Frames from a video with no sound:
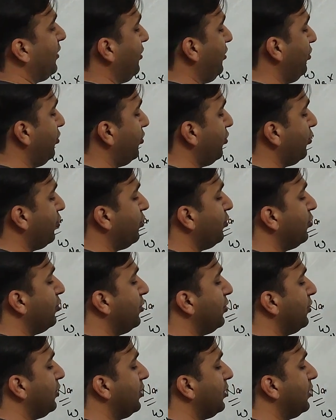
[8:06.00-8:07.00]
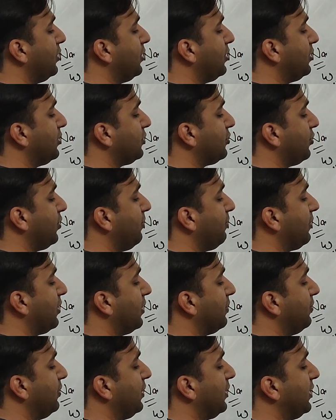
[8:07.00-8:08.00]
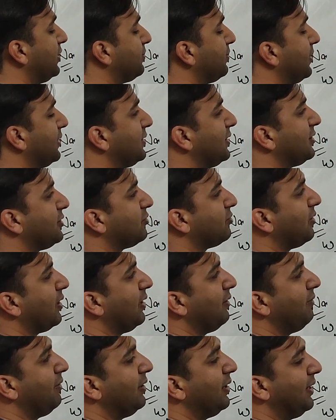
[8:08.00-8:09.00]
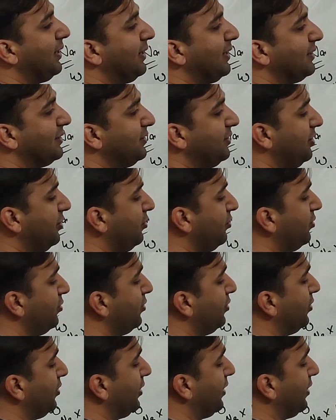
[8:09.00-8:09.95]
no sodium carbonate is present, so I will write as 0.